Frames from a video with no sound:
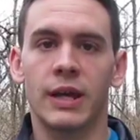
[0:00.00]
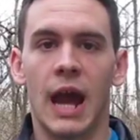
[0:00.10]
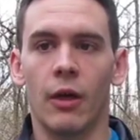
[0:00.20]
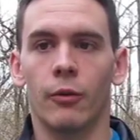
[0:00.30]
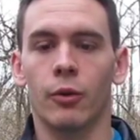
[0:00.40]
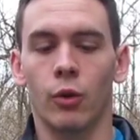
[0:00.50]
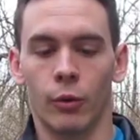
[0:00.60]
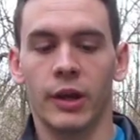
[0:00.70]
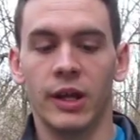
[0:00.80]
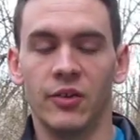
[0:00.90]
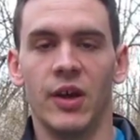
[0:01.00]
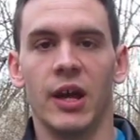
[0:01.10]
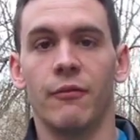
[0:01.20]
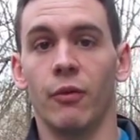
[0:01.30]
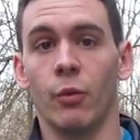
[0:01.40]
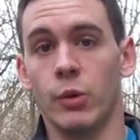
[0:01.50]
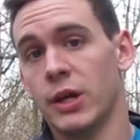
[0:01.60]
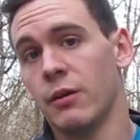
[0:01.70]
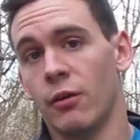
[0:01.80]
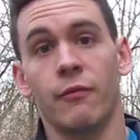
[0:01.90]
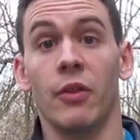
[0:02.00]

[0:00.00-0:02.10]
caloric intake for the week or for